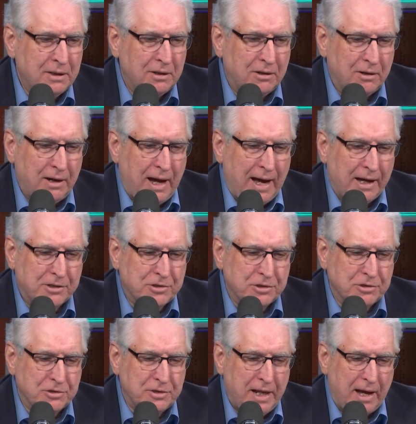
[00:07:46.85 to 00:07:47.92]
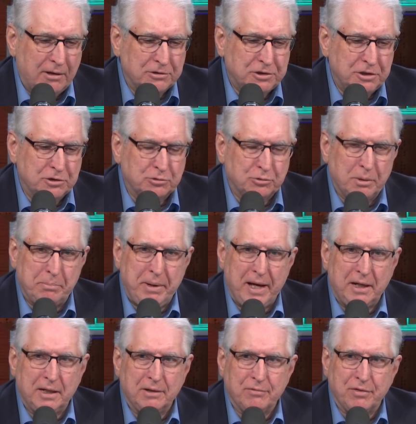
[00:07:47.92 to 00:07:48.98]
actions now, she's
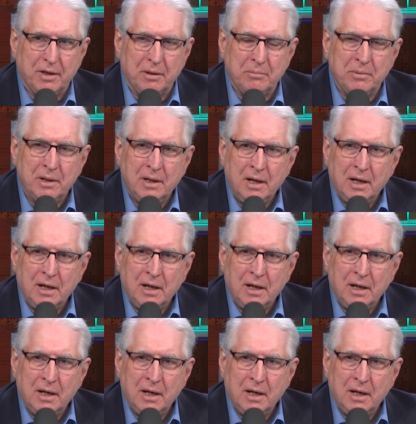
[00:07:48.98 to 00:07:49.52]
repented of them.